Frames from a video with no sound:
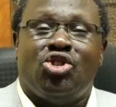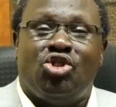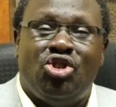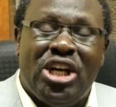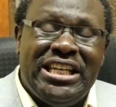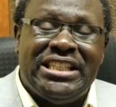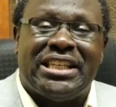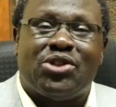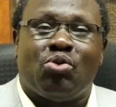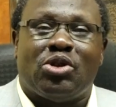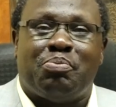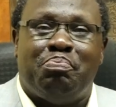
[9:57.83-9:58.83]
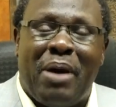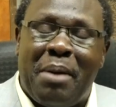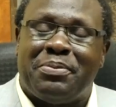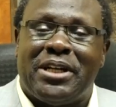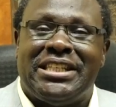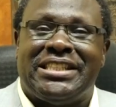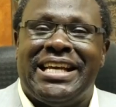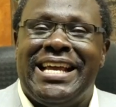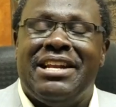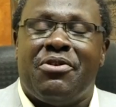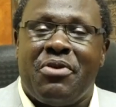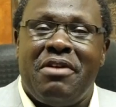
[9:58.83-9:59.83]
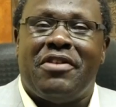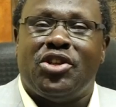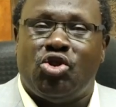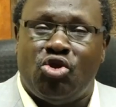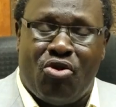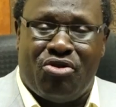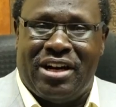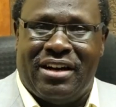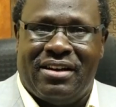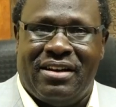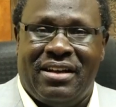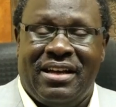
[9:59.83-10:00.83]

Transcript: Jesus was baptized in River Jordan,